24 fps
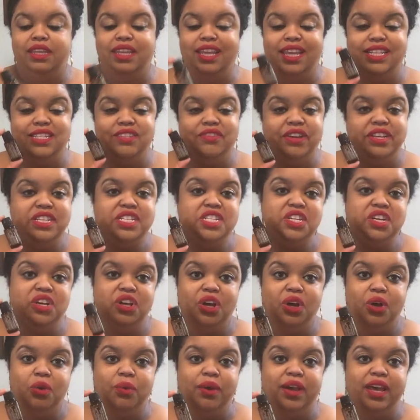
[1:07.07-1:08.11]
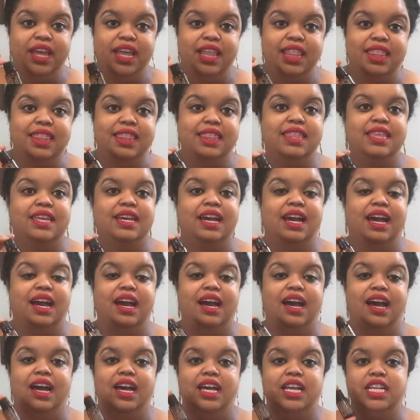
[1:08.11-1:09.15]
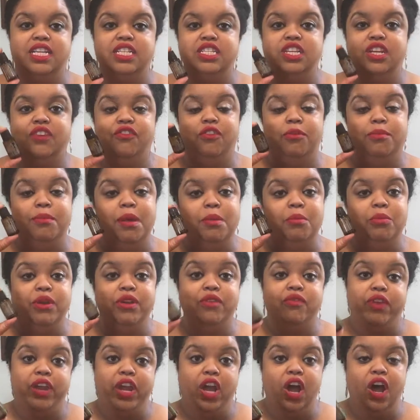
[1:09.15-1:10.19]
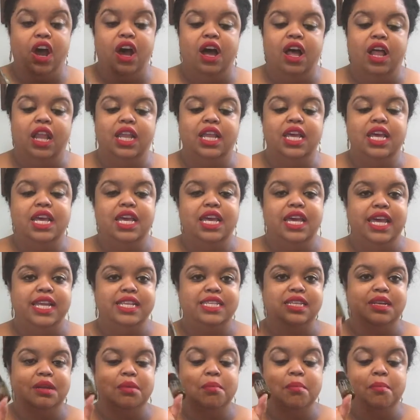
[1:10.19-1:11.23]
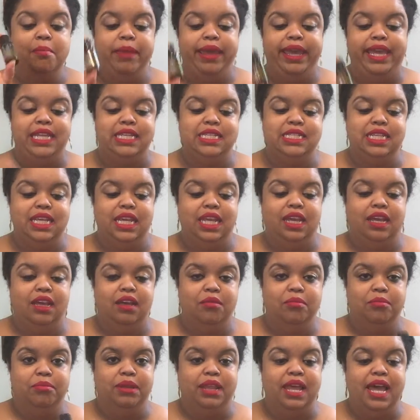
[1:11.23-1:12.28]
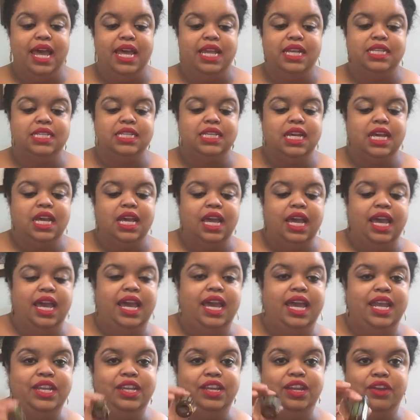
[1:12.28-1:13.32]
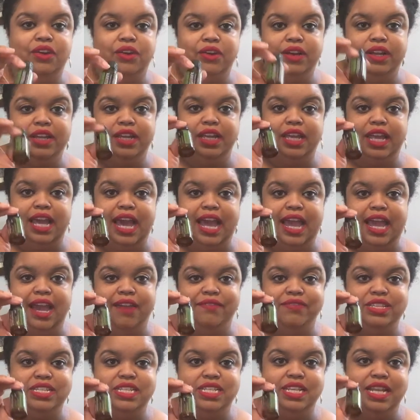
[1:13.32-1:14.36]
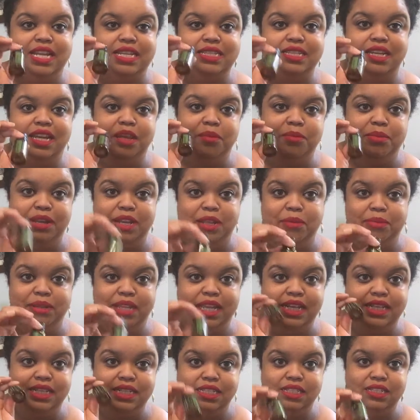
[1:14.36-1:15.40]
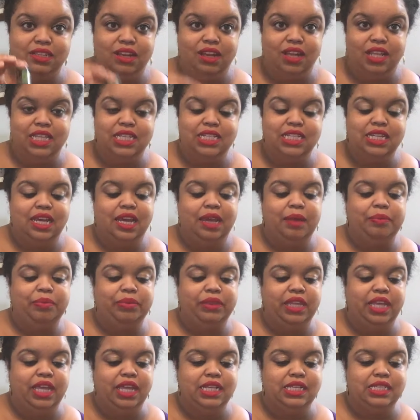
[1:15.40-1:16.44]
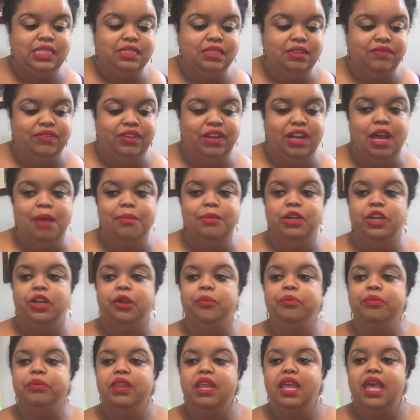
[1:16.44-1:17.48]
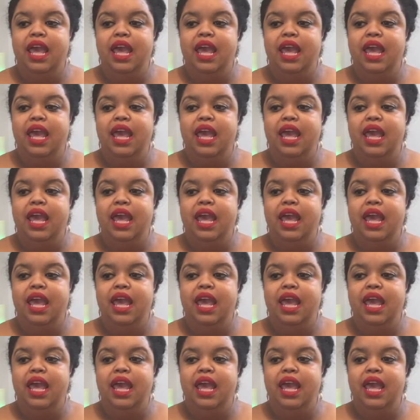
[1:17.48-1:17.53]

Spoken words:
It's great to cook with. It's good for memory recall. It's an amazing blend. And you know, I have this in that Study Buddy blend all the time. It's phenomenal.